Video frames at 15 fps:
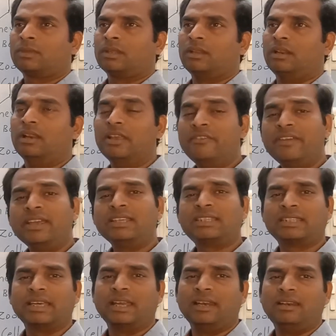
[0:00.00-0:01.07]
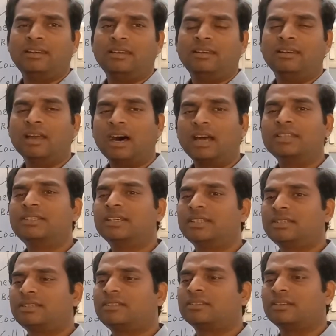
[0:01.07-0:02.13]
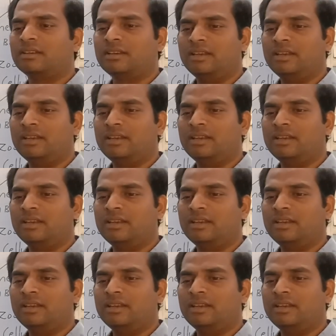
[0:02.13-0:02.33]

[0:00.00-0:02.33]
living cell, largest